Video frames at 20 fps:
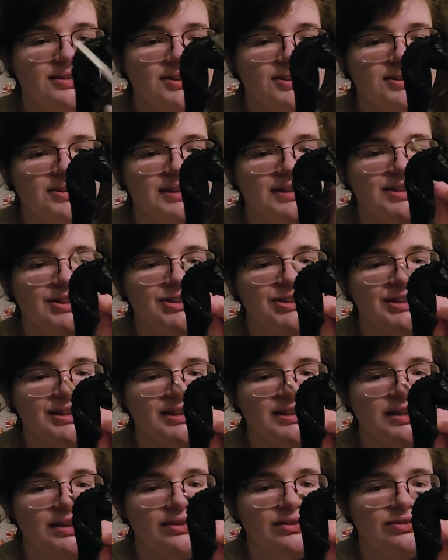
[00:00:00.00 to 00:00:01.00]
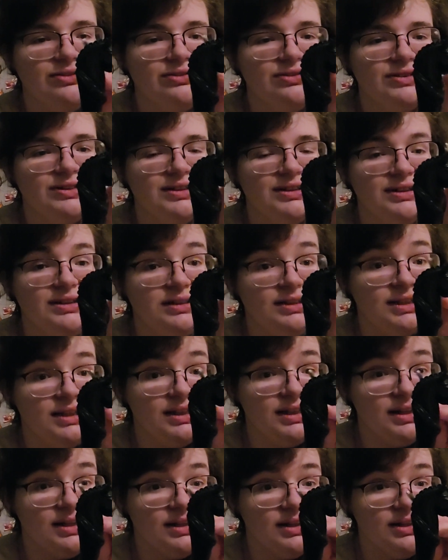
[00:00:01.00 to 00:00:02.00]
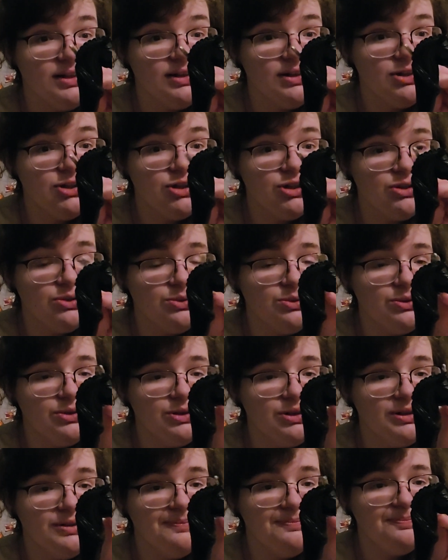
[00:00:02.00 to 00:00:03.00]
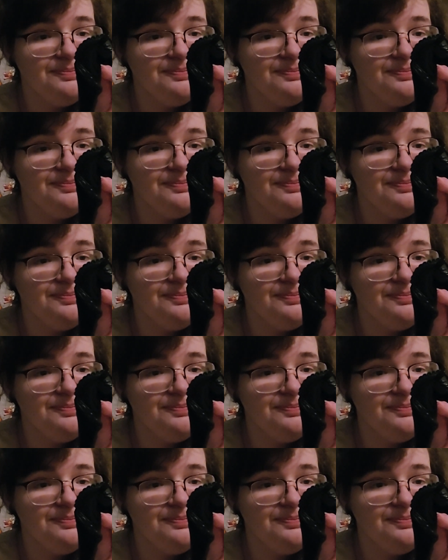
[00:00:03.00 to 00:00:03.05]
strangely enough, needed a shoehorn